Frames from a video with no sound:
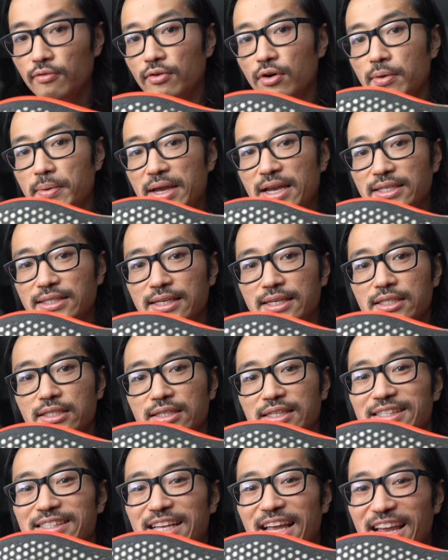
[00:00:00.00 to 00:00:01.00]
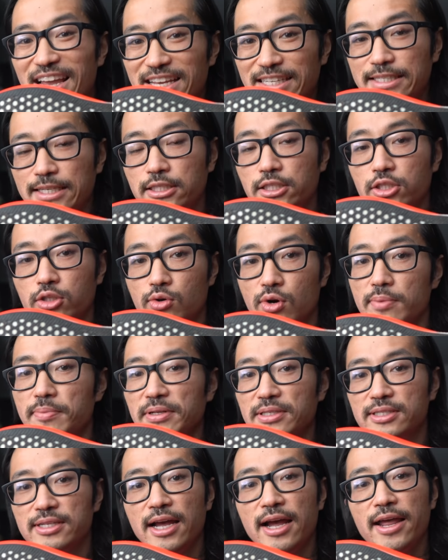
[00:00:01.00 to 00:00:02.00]
from Asics. It's Asics Grip,
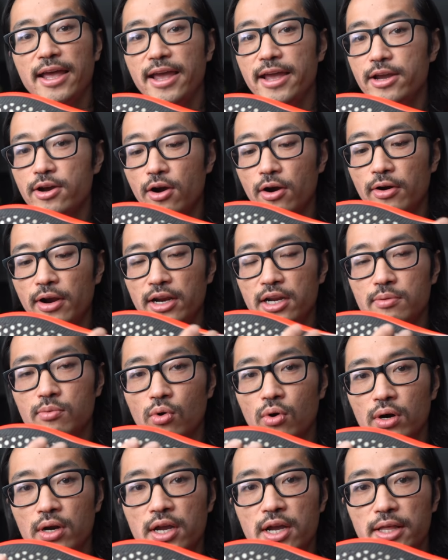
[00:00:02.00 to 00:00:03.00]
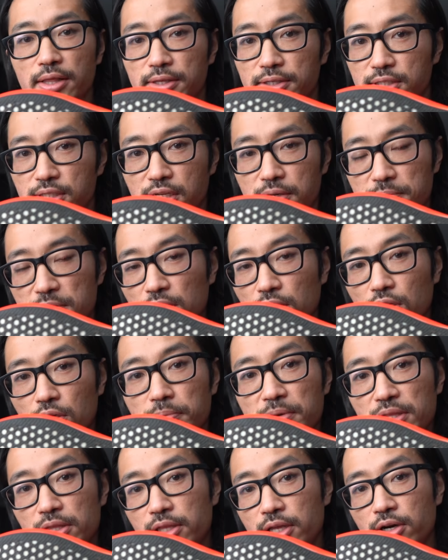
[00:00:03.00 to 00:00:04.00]
it's not AHAR anymore. This is gonna be a
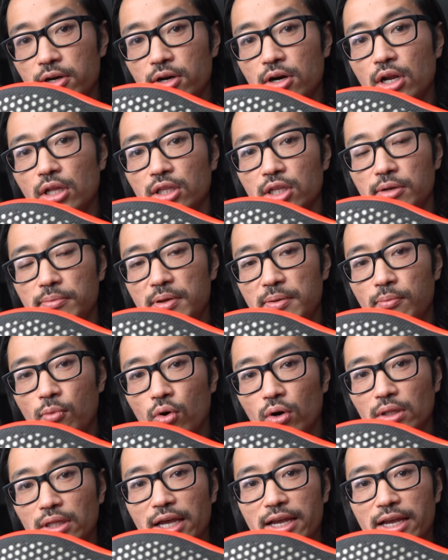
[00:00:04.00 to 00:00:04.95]
little bit thinner, a little bit more